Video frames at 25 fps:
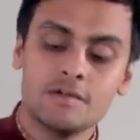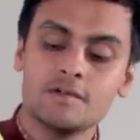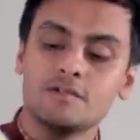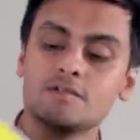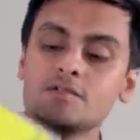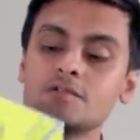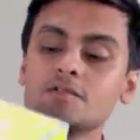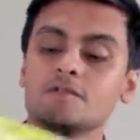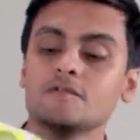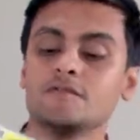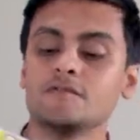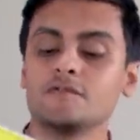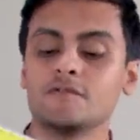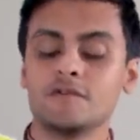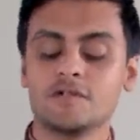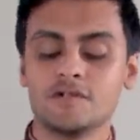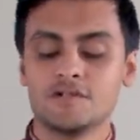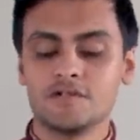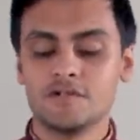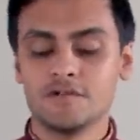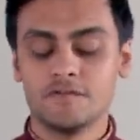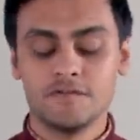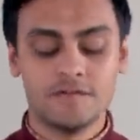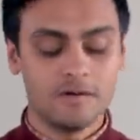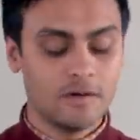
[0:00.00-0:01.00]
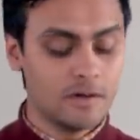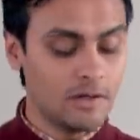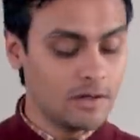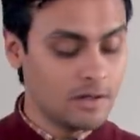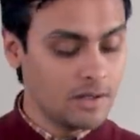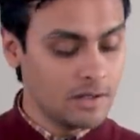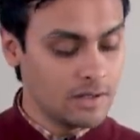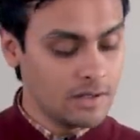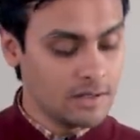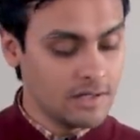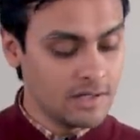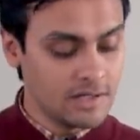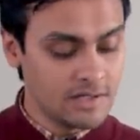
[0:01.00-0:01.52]
So first of
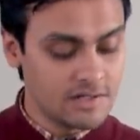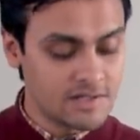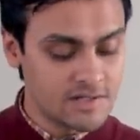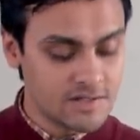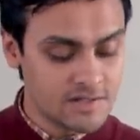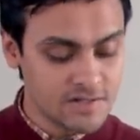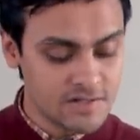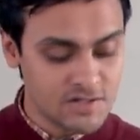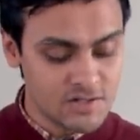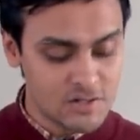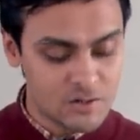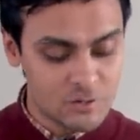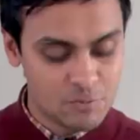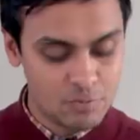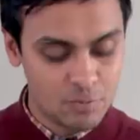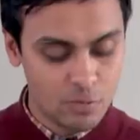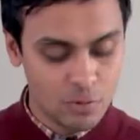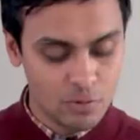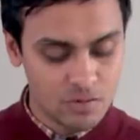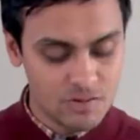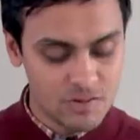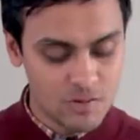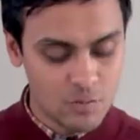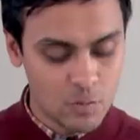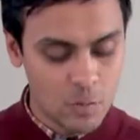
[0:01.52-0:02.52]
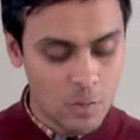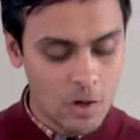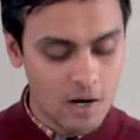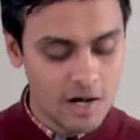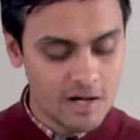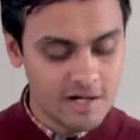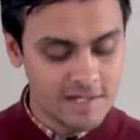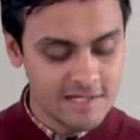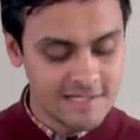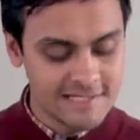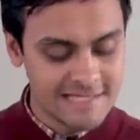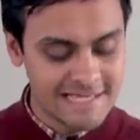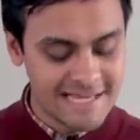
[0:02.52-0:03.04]
all, it's a sports
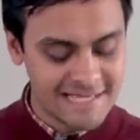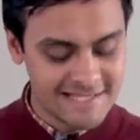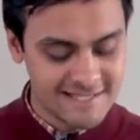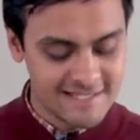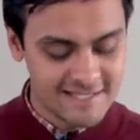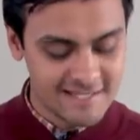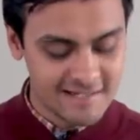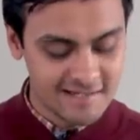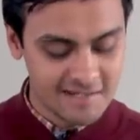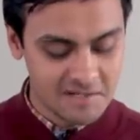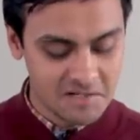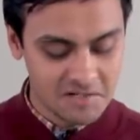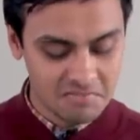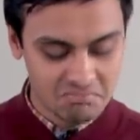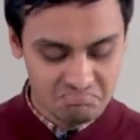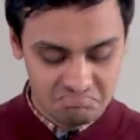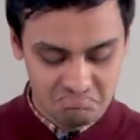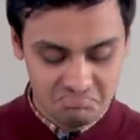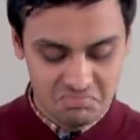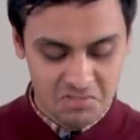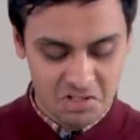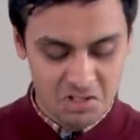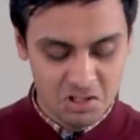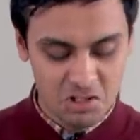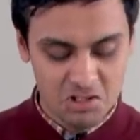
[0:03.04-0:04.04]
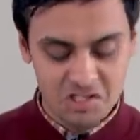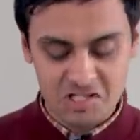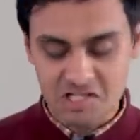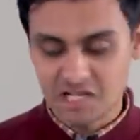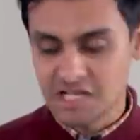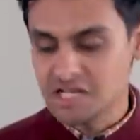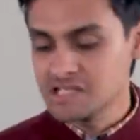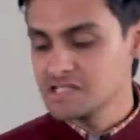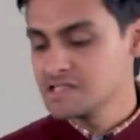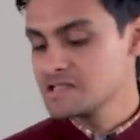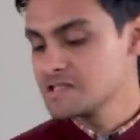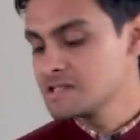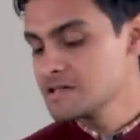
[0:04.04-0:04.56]
wireless headset. Looks
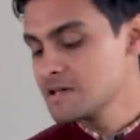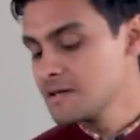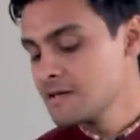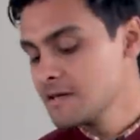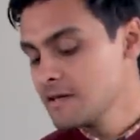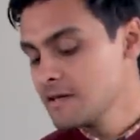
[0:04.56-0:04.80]
nice.